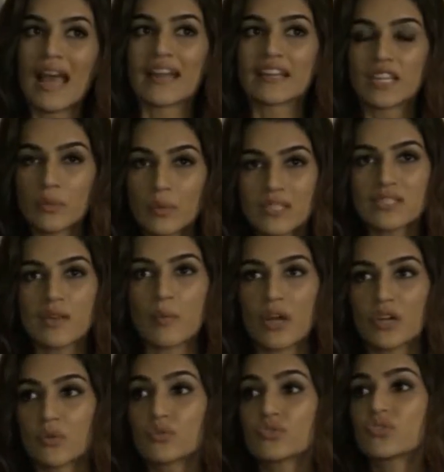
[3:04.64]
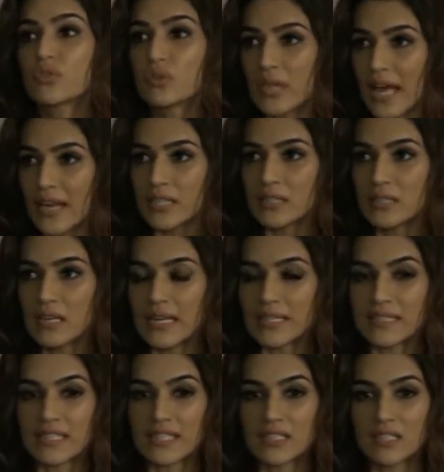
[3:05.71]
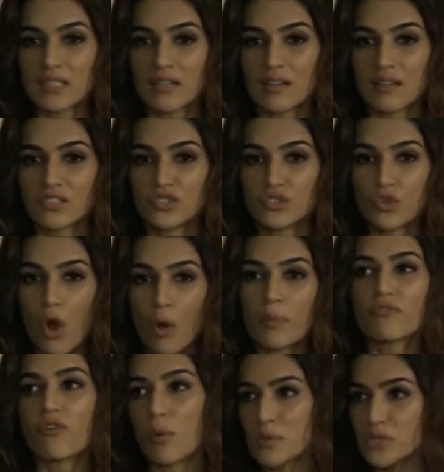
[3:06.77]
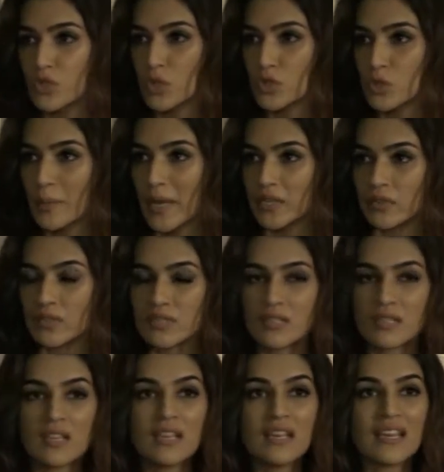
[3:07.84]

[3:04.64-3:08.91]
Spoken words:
acting with someone who's a good actor, I think your performance also betters,